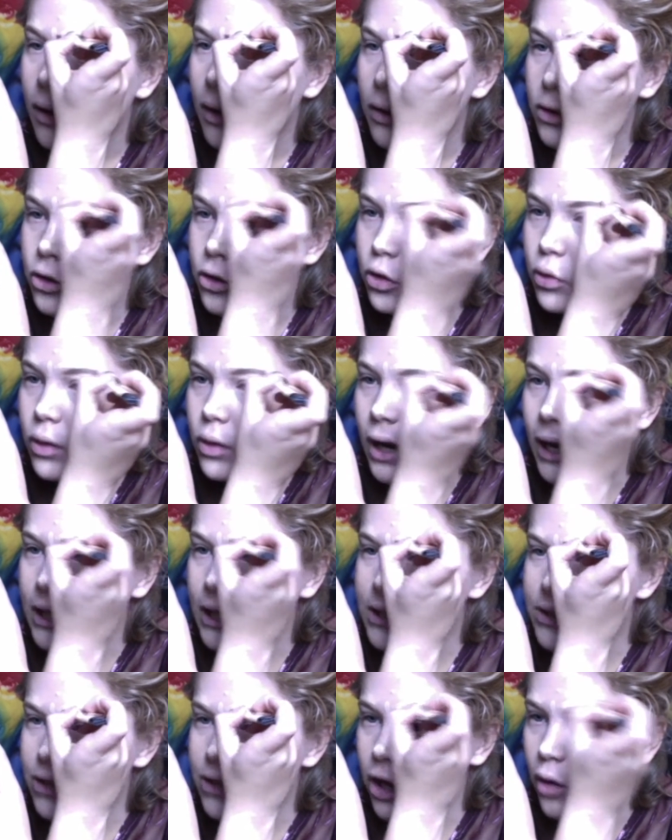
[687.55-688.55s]
you guys
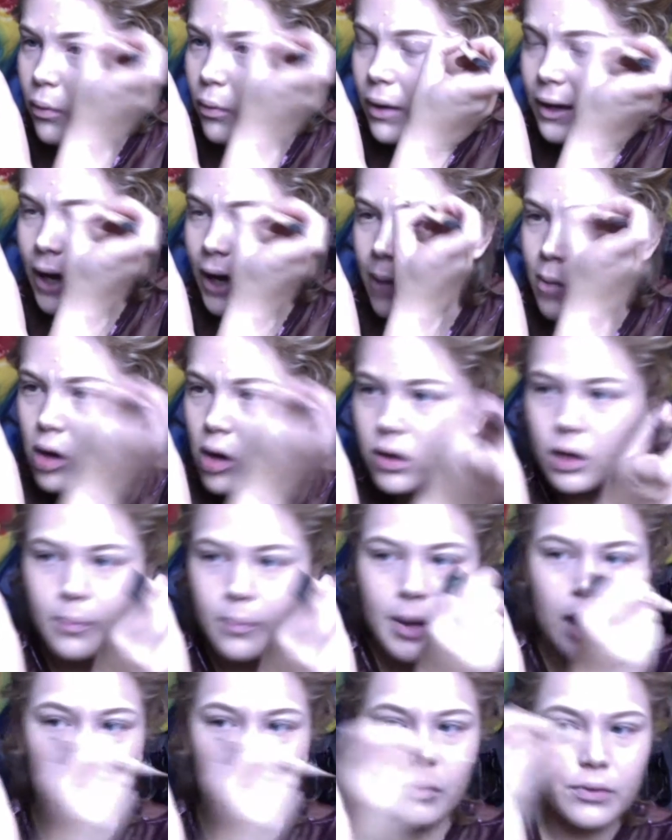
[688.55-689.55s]
know what I'm all
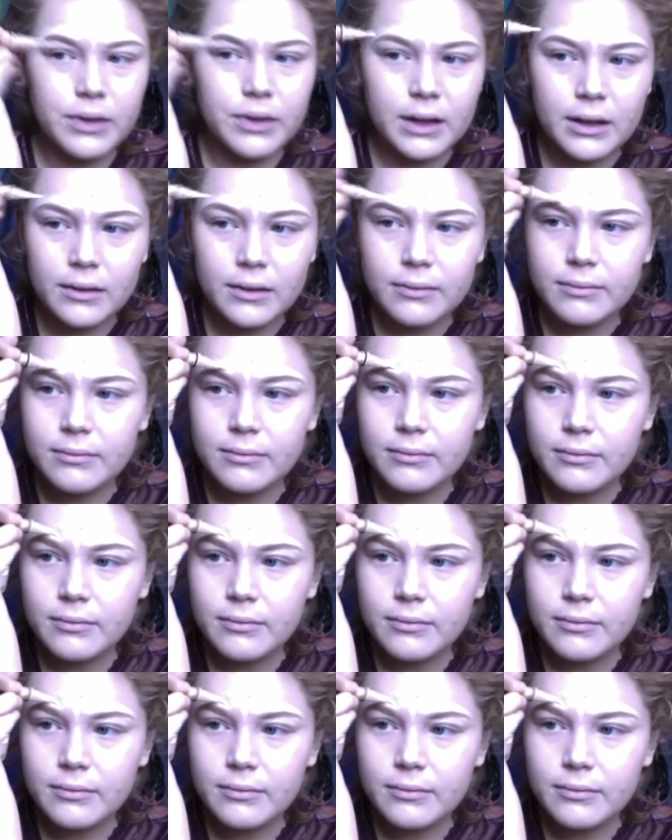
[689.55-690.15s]
about than